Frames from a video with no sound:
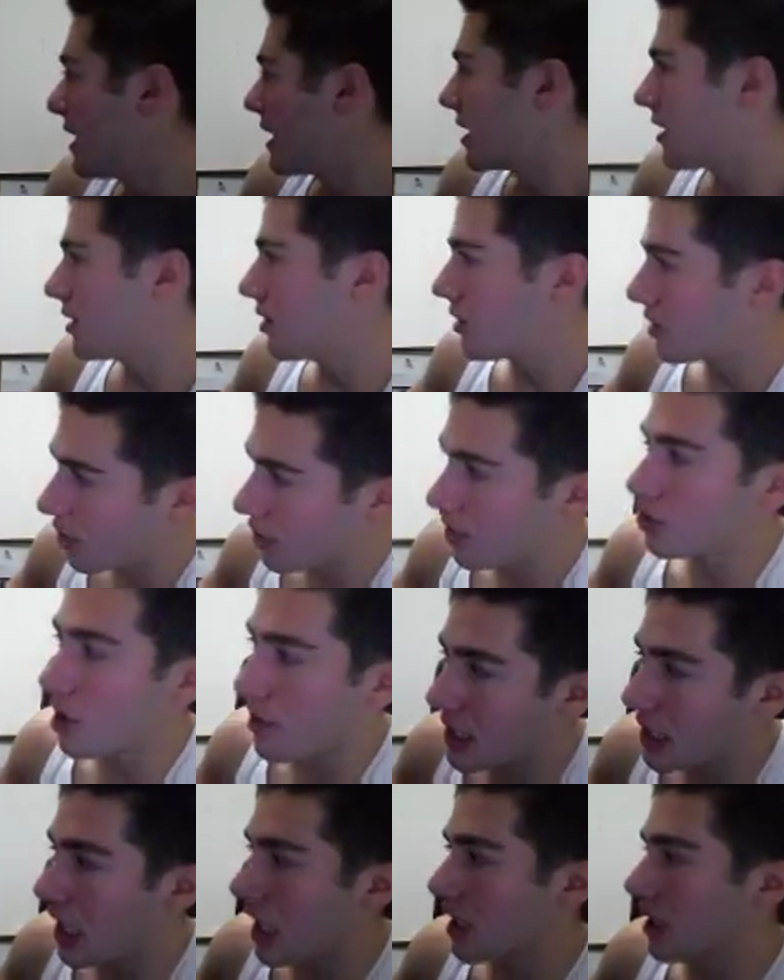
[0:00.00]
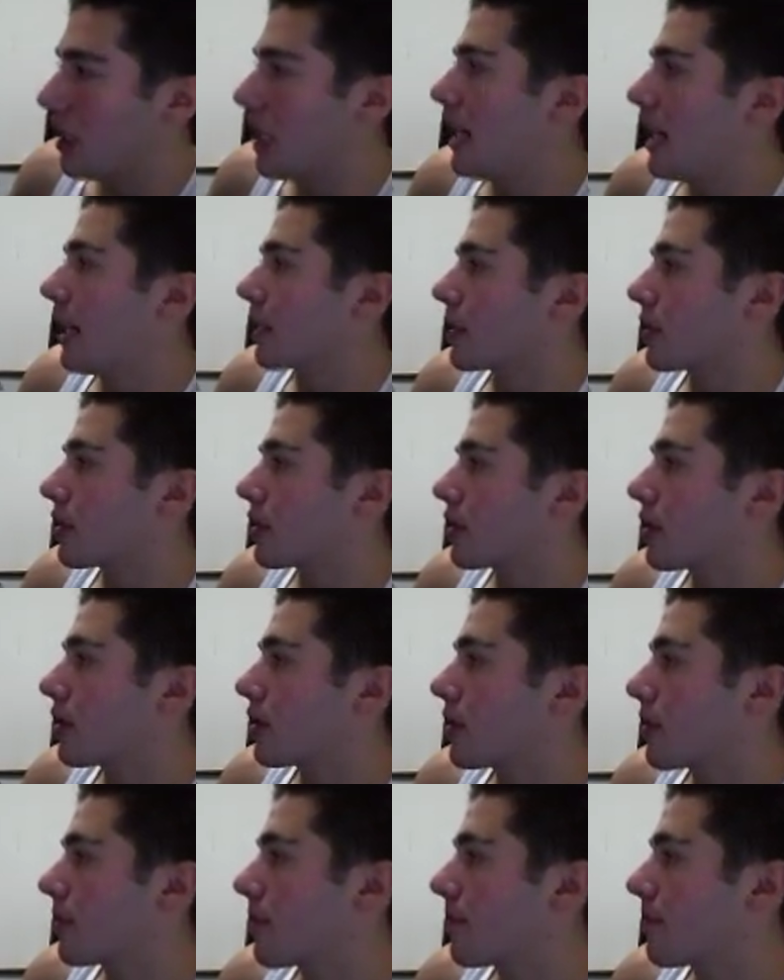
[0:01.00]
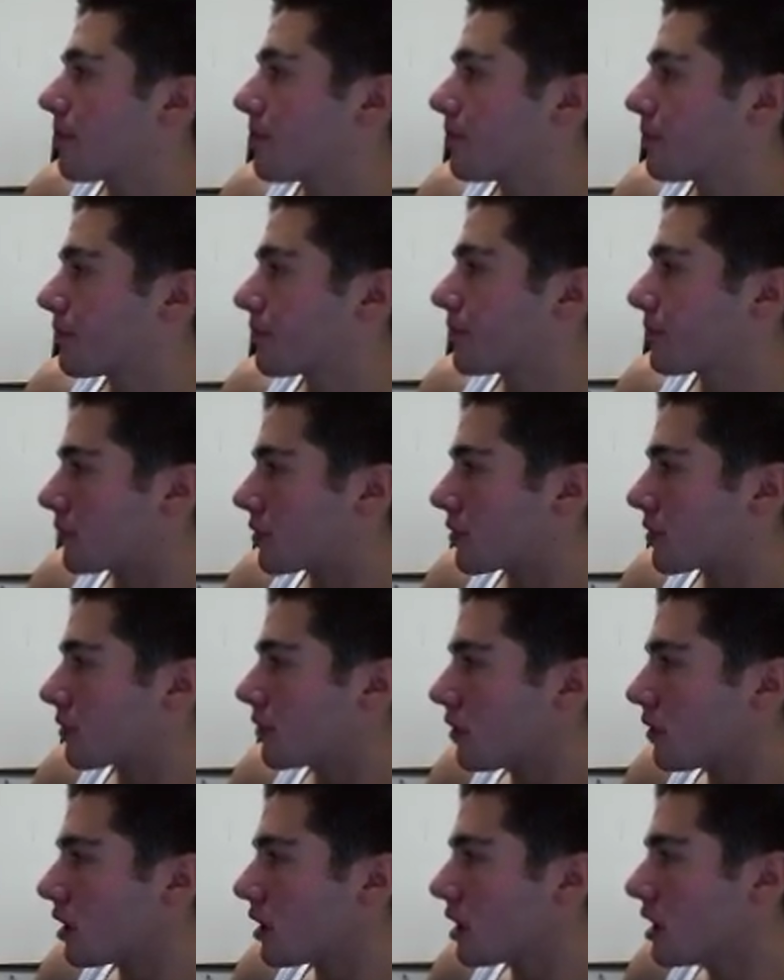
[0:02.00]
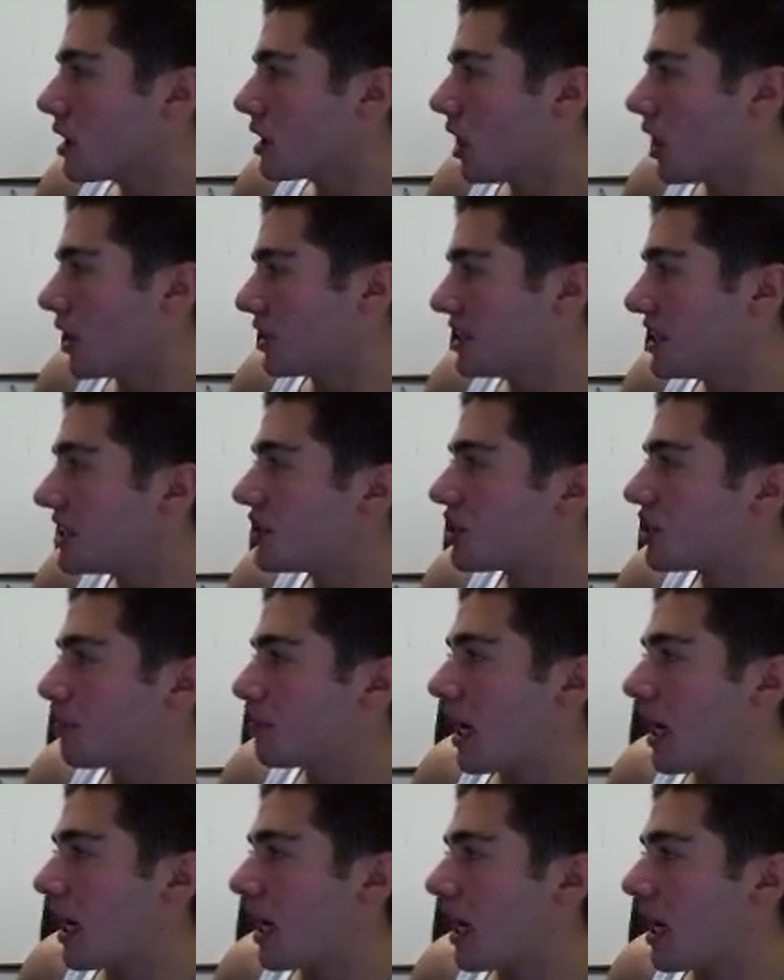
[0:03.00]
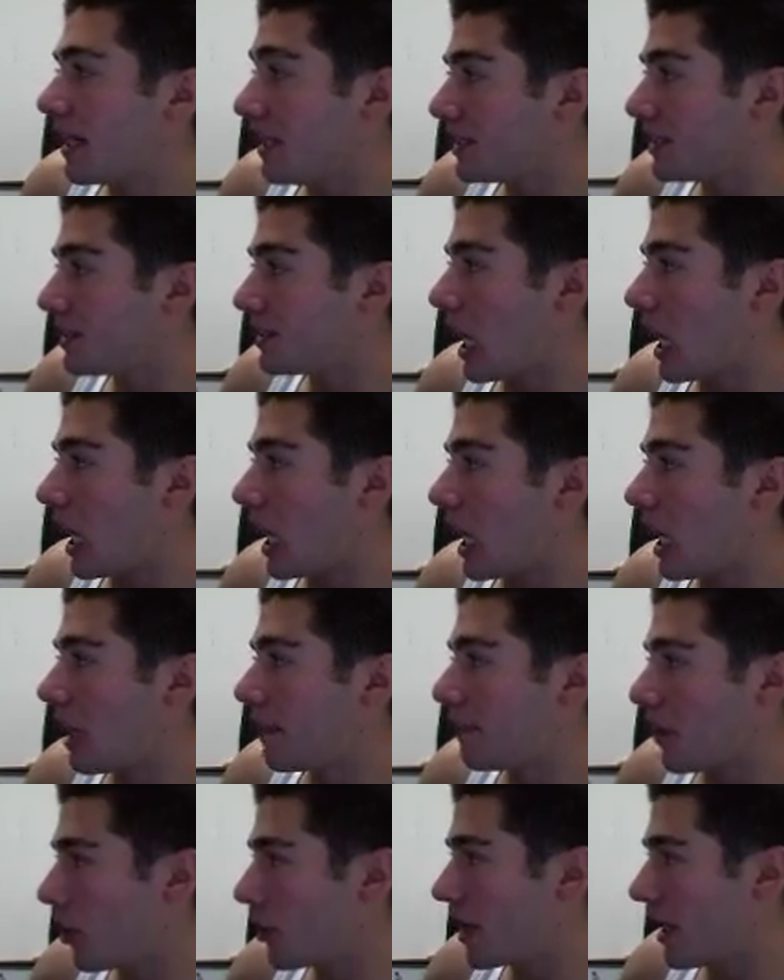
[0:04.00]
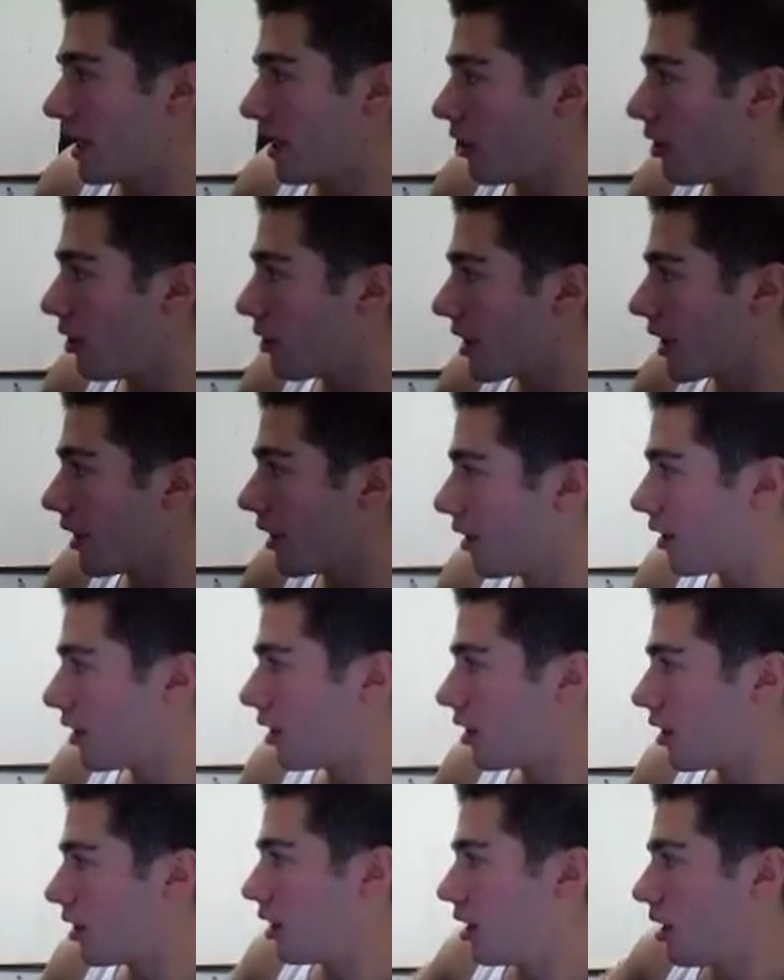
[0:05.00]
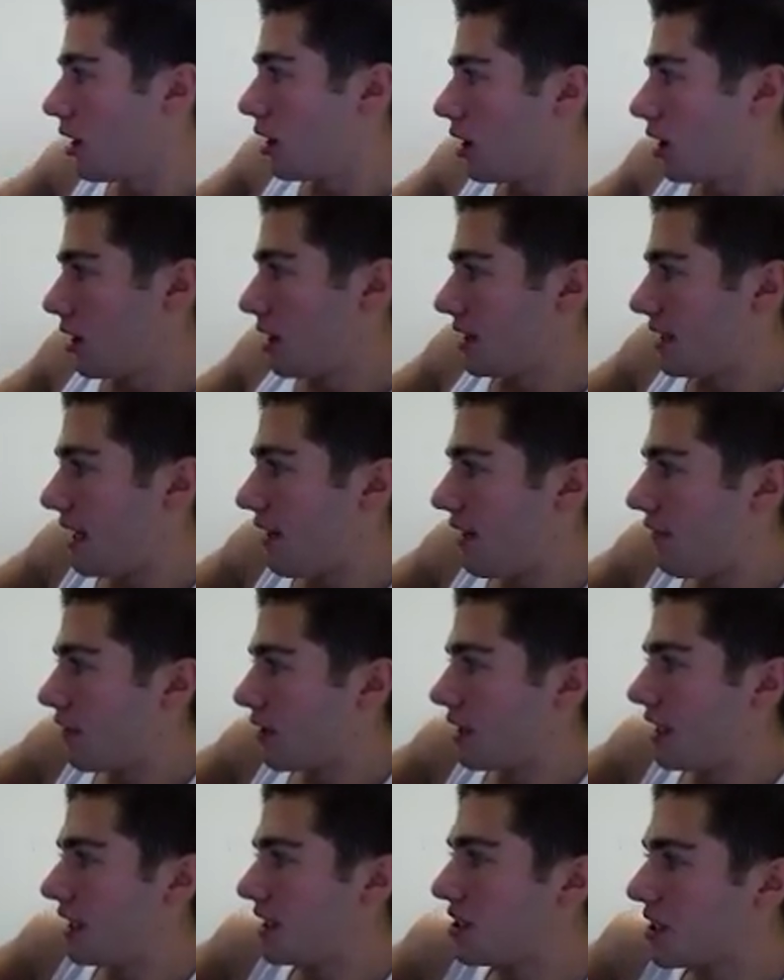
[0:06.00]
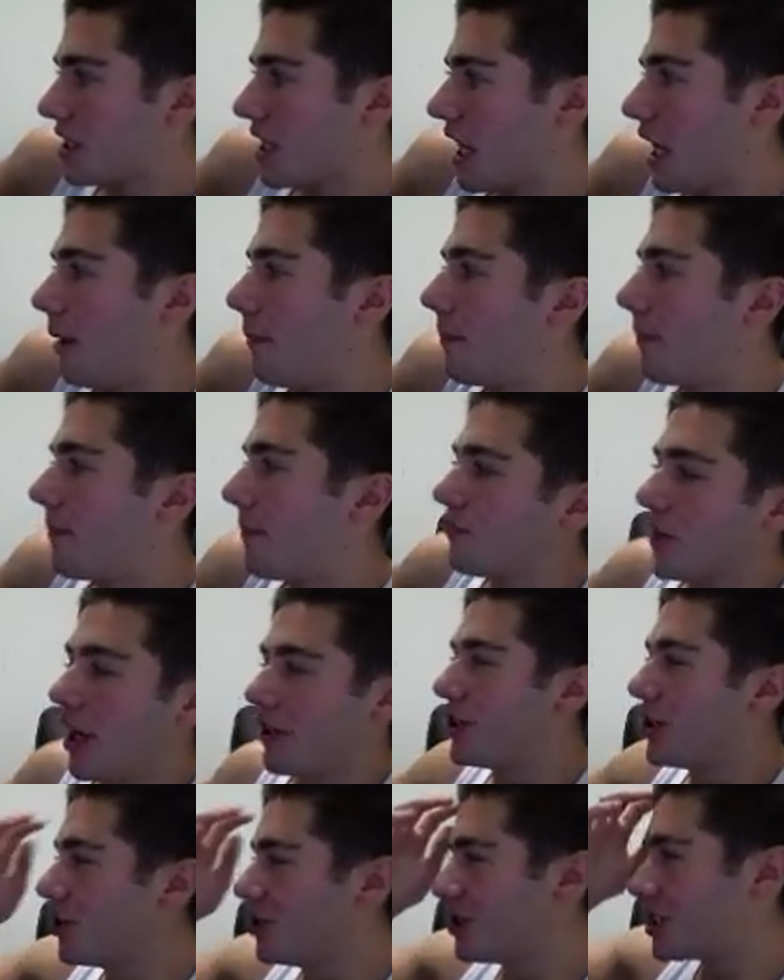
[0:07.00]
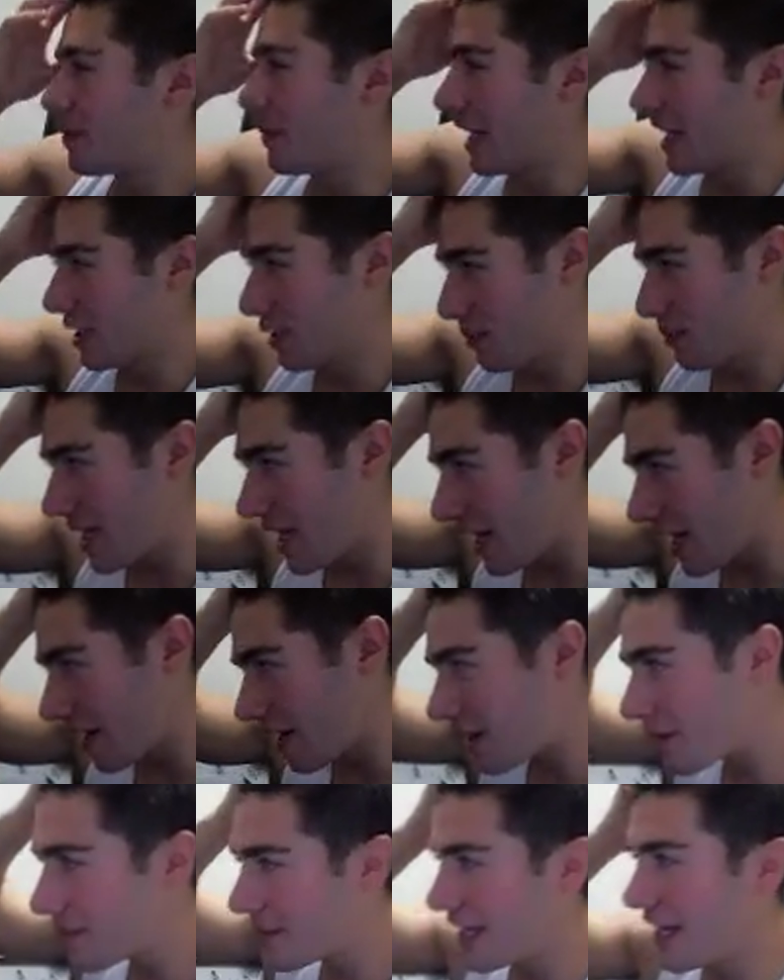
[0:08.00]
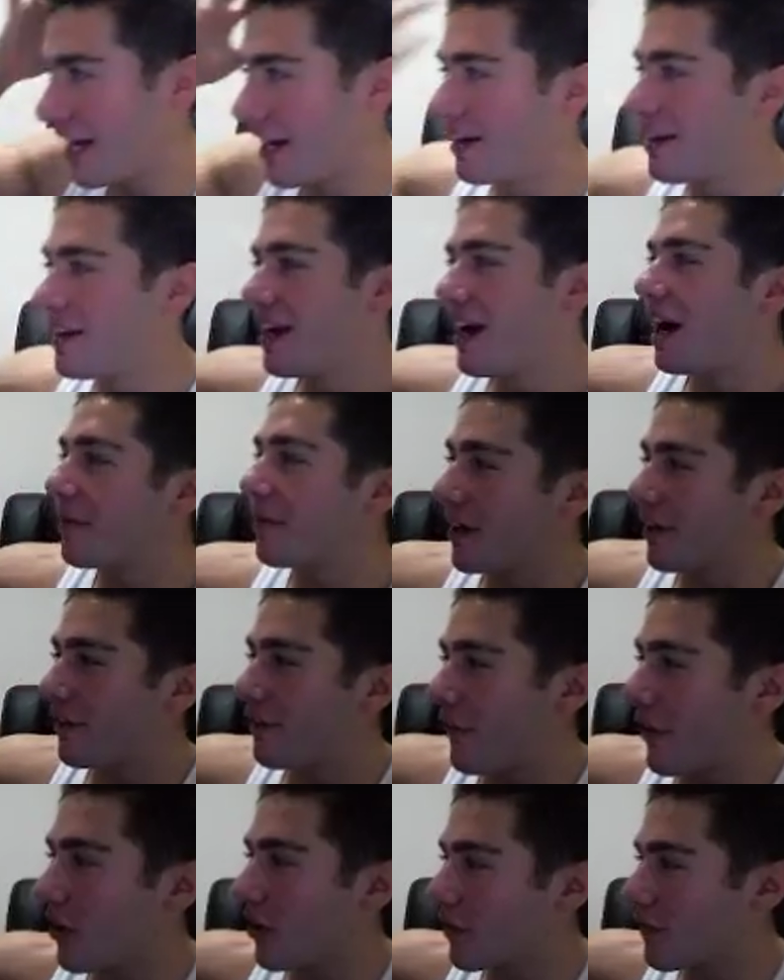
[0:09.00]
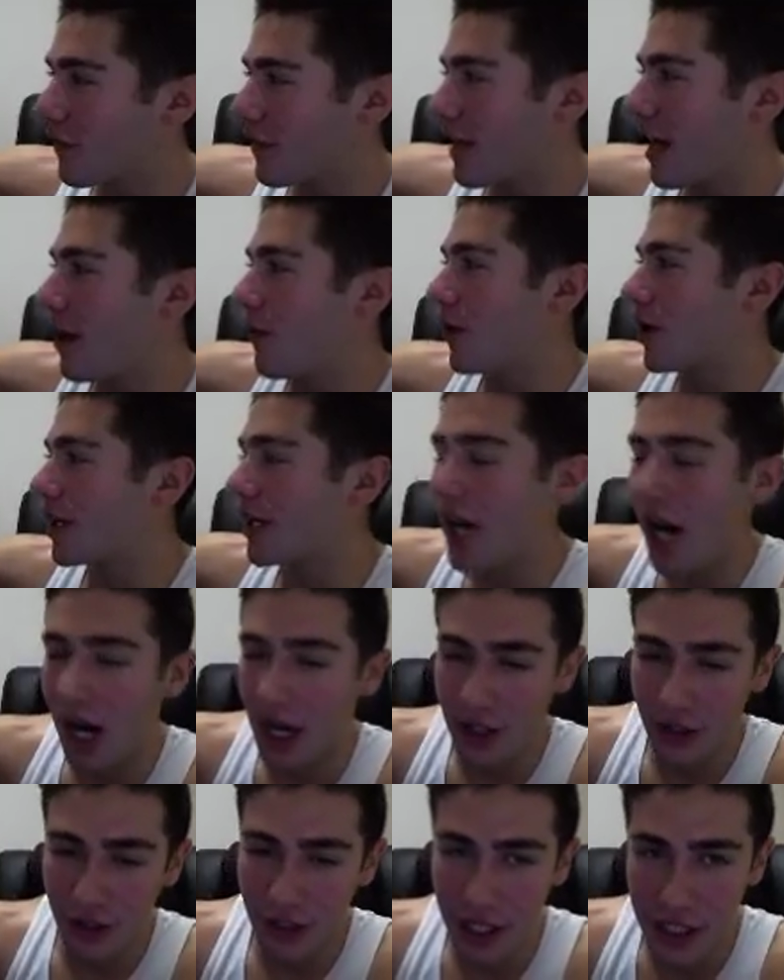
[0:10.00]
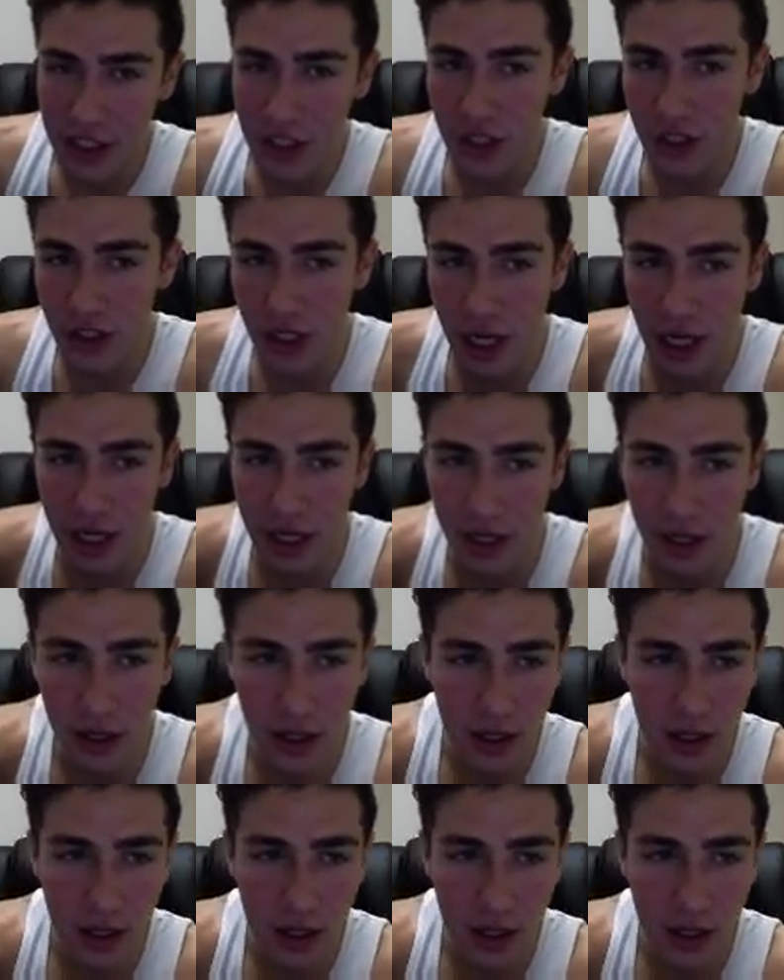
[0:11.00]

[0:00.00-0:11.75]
There's going to be a lot of lag. Yeezy Supply and Easy Cop. Oh yeah, oh yeah. Definitely an easy cop. Dude, spider behind him. Yeah, I'm not falling for that one, Connor. Nice try.